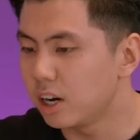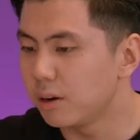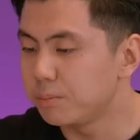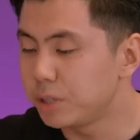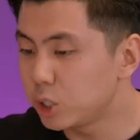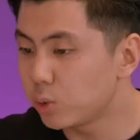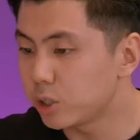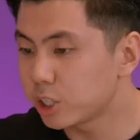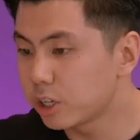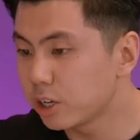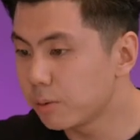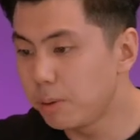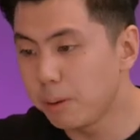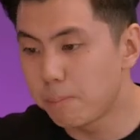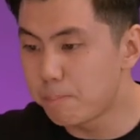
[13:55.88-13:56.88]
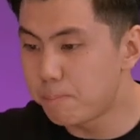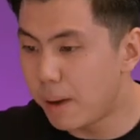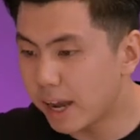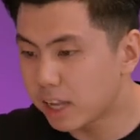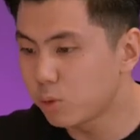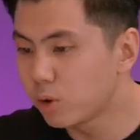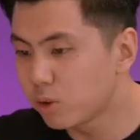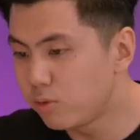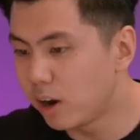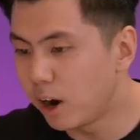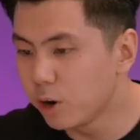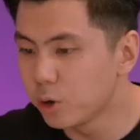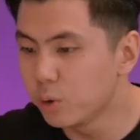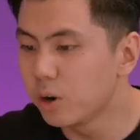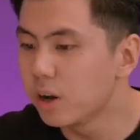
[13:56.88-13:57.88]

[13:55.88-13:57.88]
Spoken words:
This one is going to be packed with value.